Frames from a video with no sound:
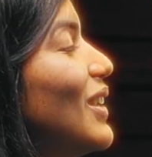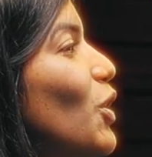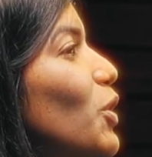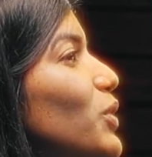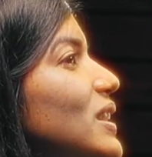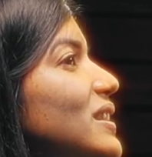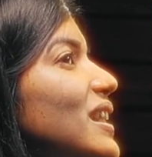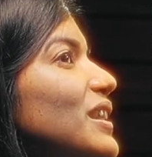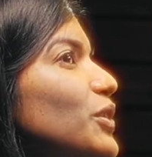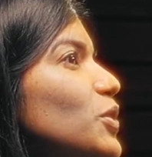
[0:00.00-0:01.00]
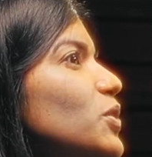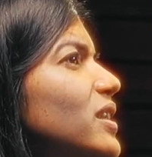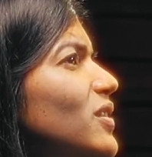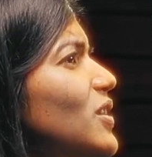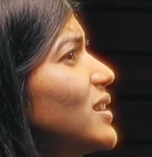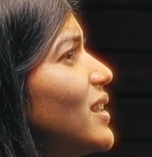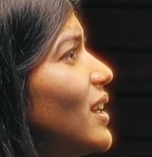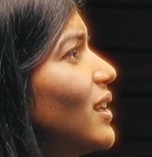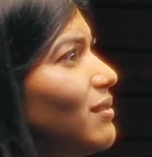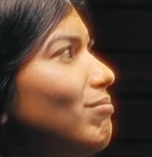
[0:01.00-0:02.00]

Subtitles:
or we say no. Then God's like,